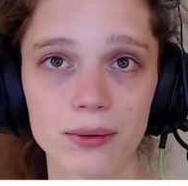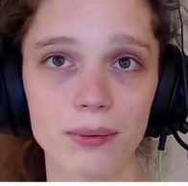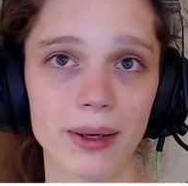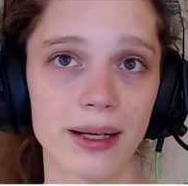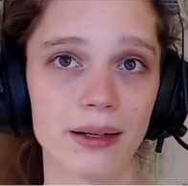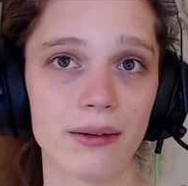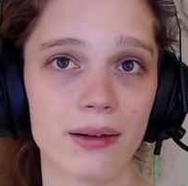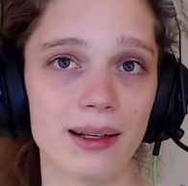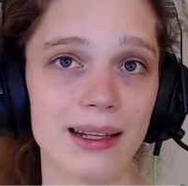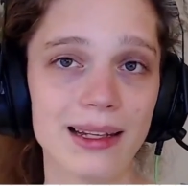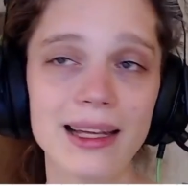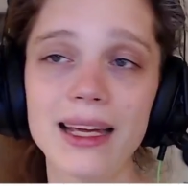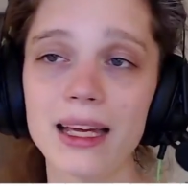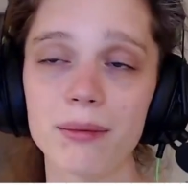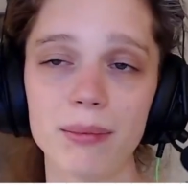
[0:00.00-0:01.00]
when
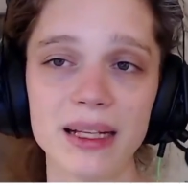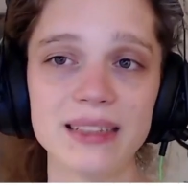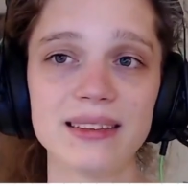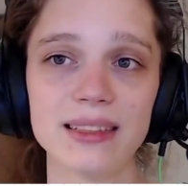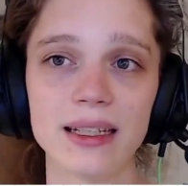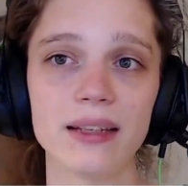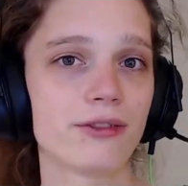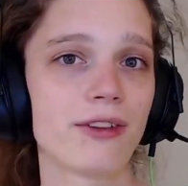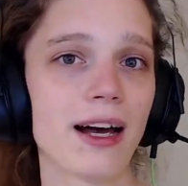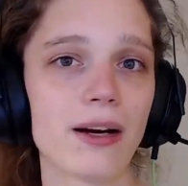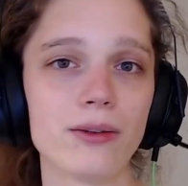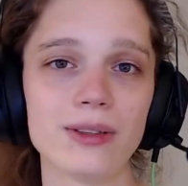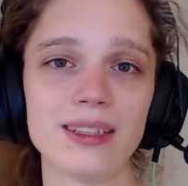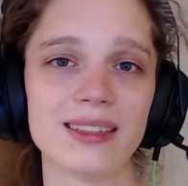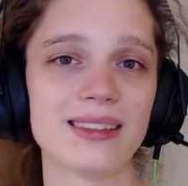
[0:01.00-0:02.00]
Klee and Minty
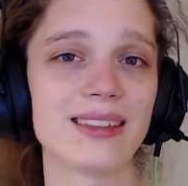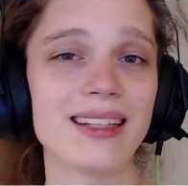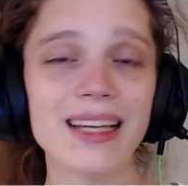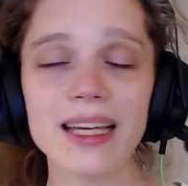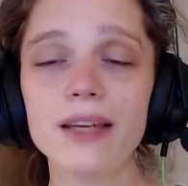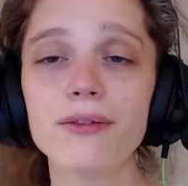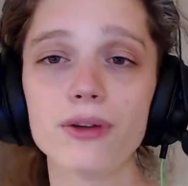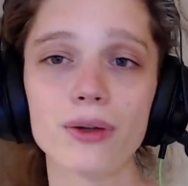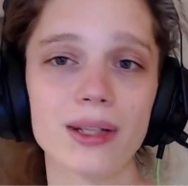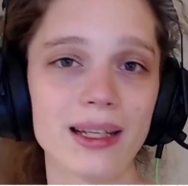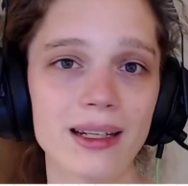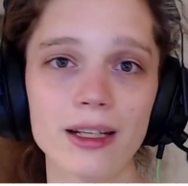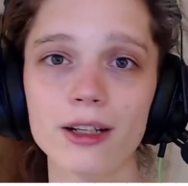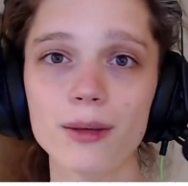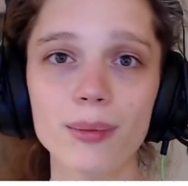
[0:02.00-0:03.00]
found this evil
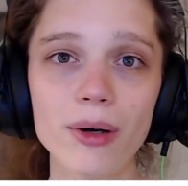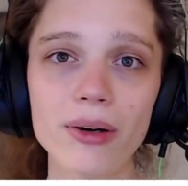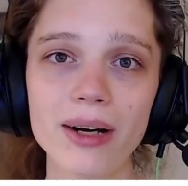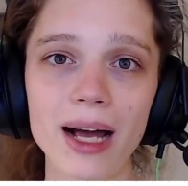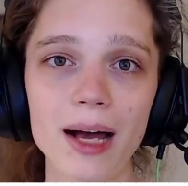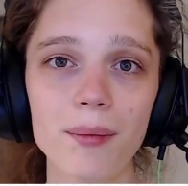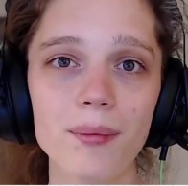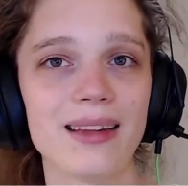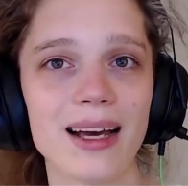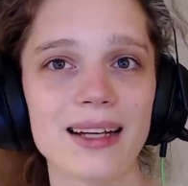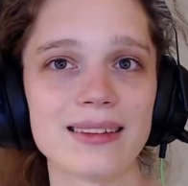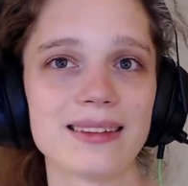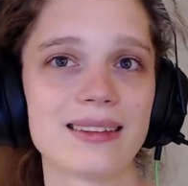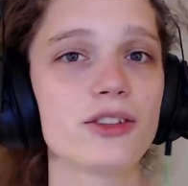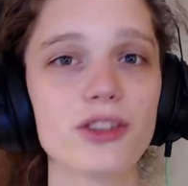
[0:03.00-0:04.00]
linear program
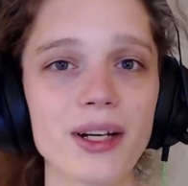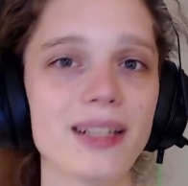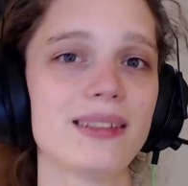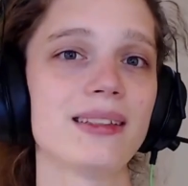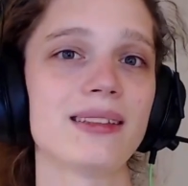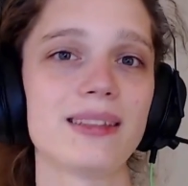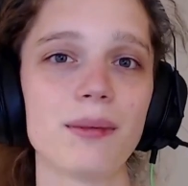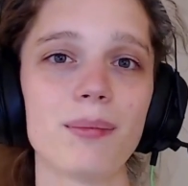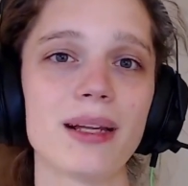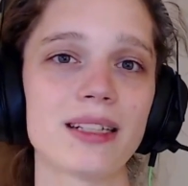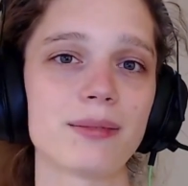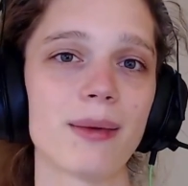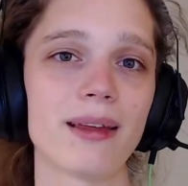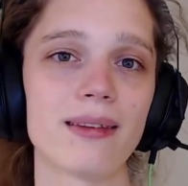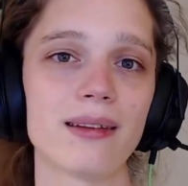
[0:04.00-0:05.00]
that tricks the simplex
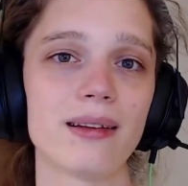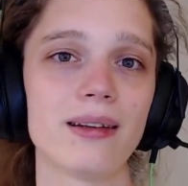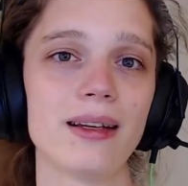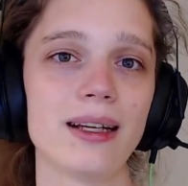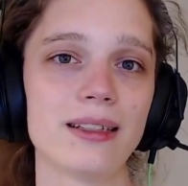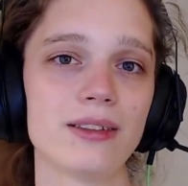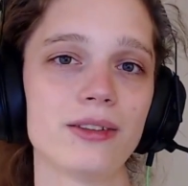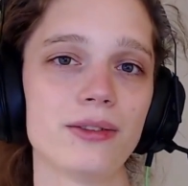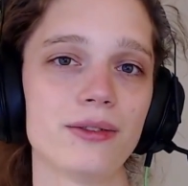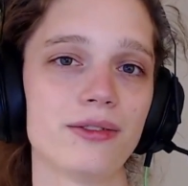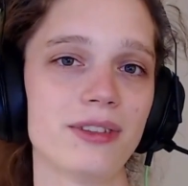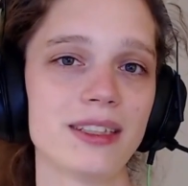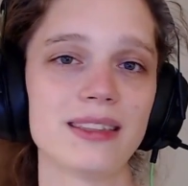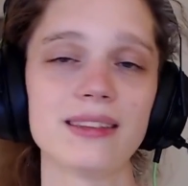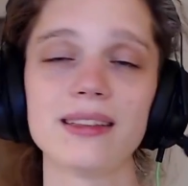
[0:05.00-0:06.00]
method into
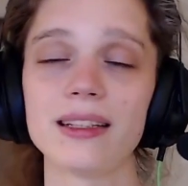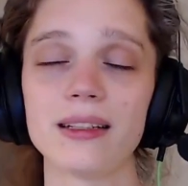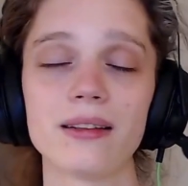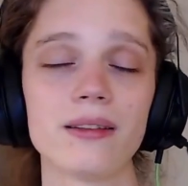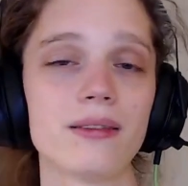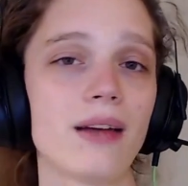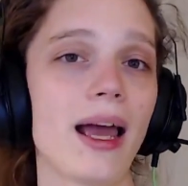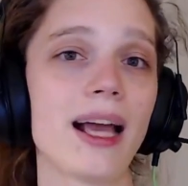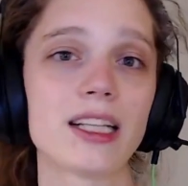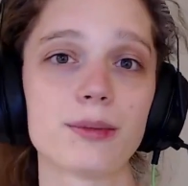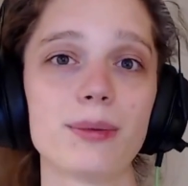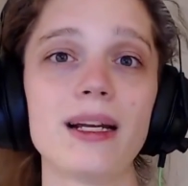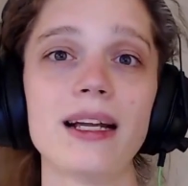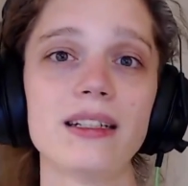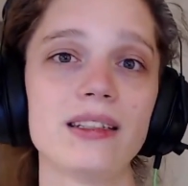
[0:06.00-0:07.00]
visiting
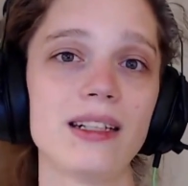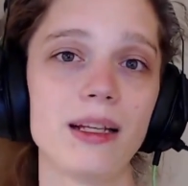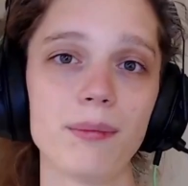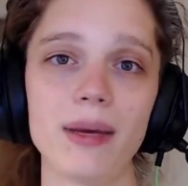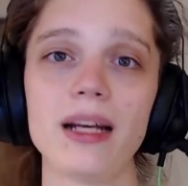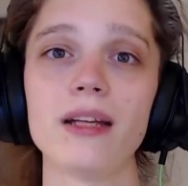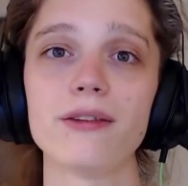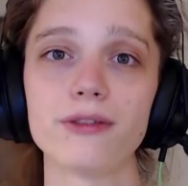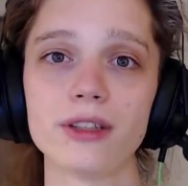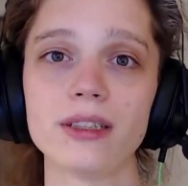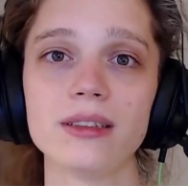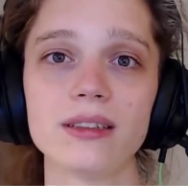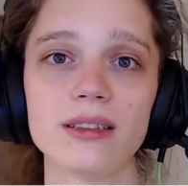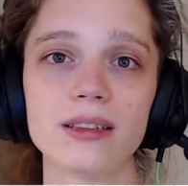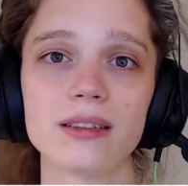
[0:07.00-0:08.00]
exponentially many
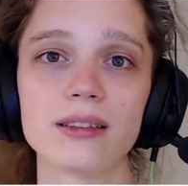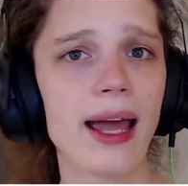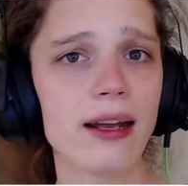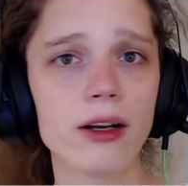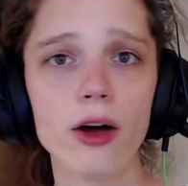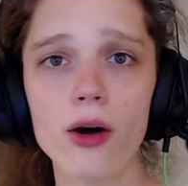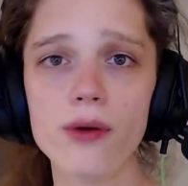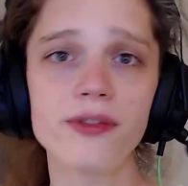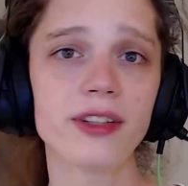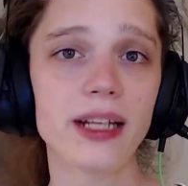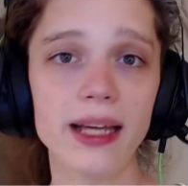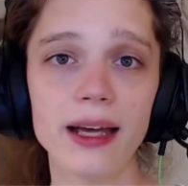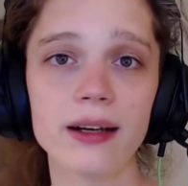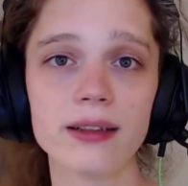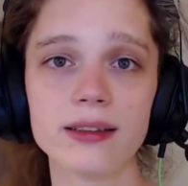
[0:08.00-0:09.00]
vertices. And over the
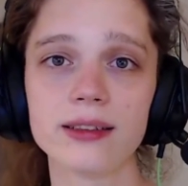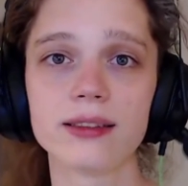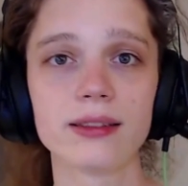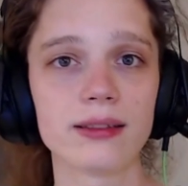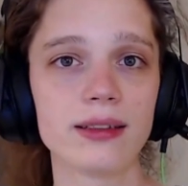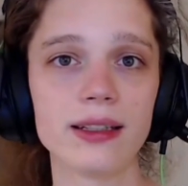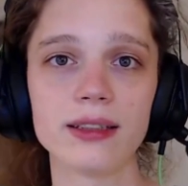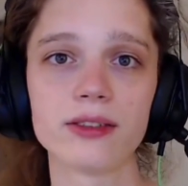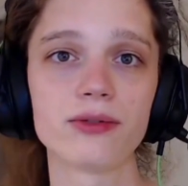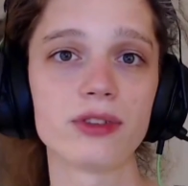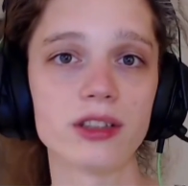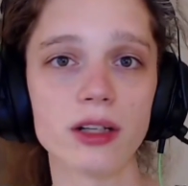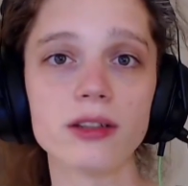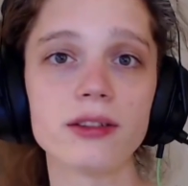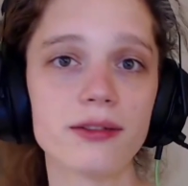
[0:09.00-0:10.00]
years, this
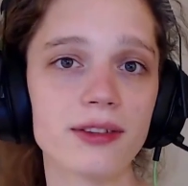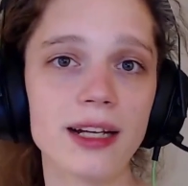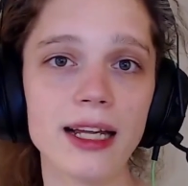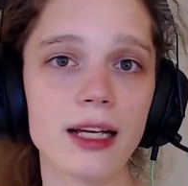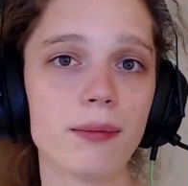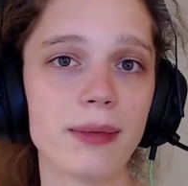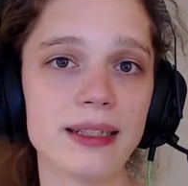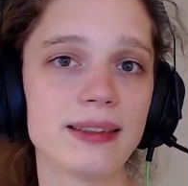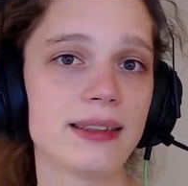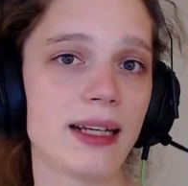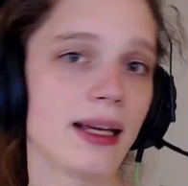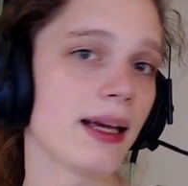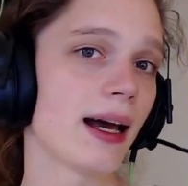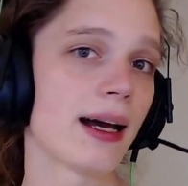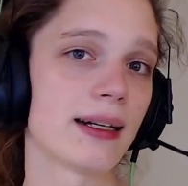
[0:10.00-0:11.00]
result of Klee and
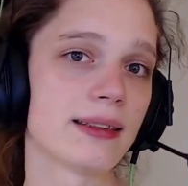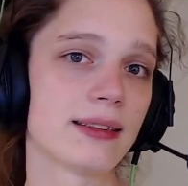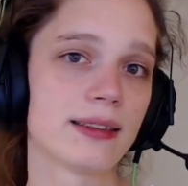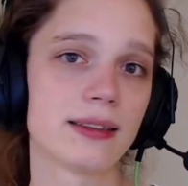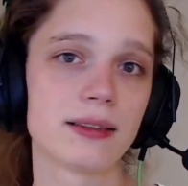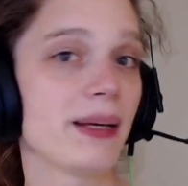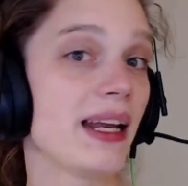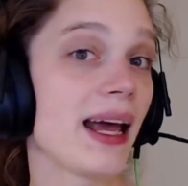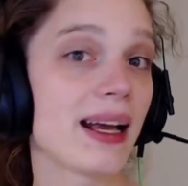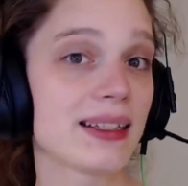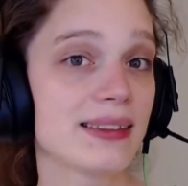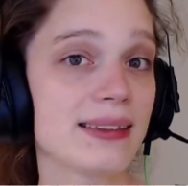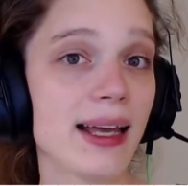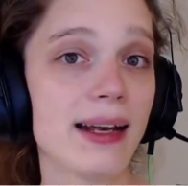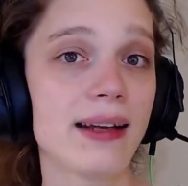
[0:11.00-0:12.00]
Minty has been
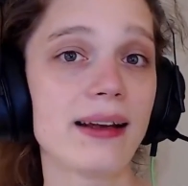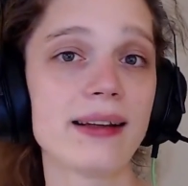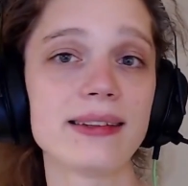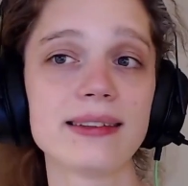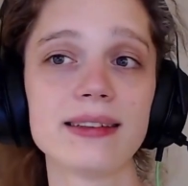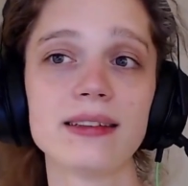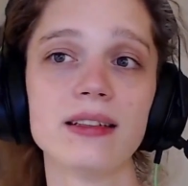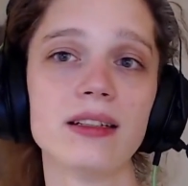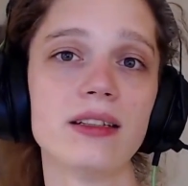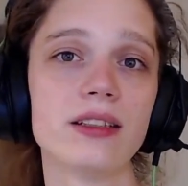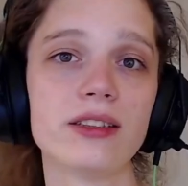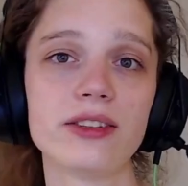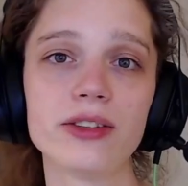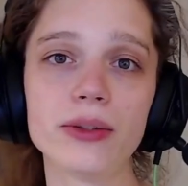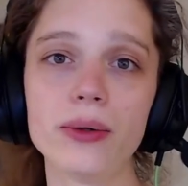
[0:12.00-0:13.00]
extended
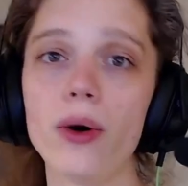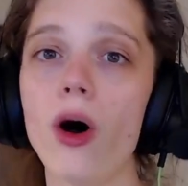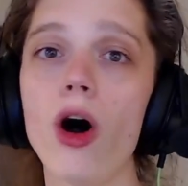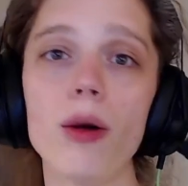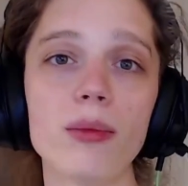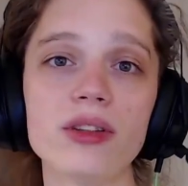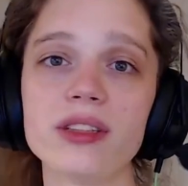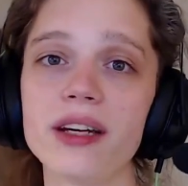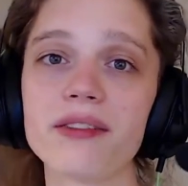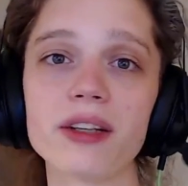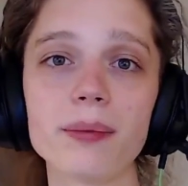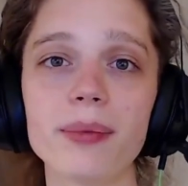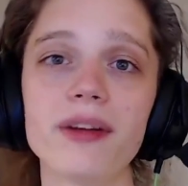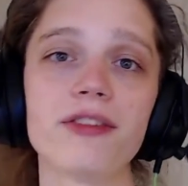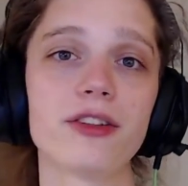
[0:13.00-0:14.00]
to almost
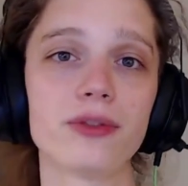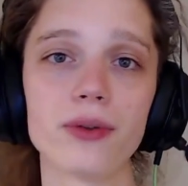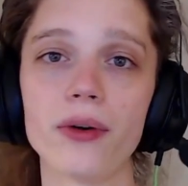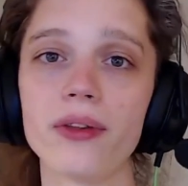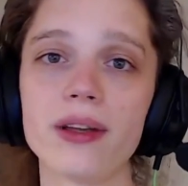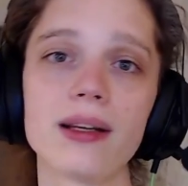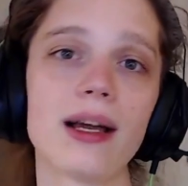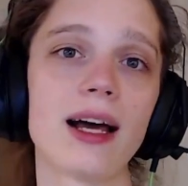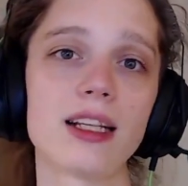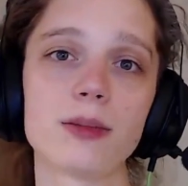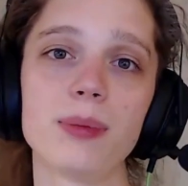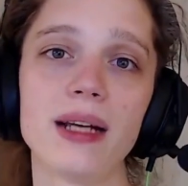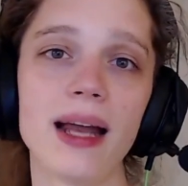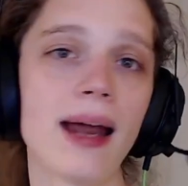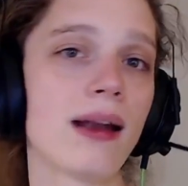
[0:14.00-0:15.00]
every pivot rule that has
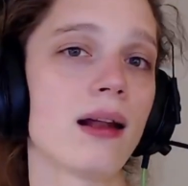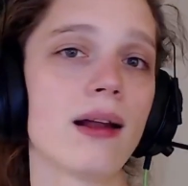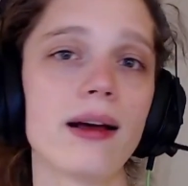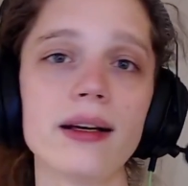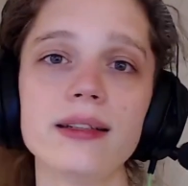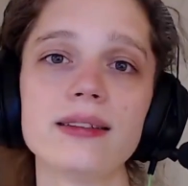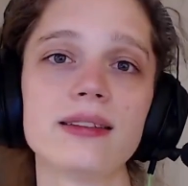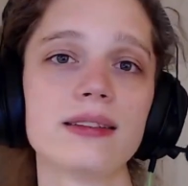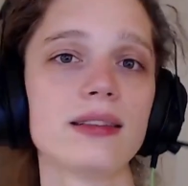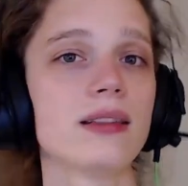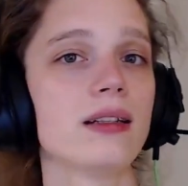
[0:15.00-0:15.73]
been analyzed.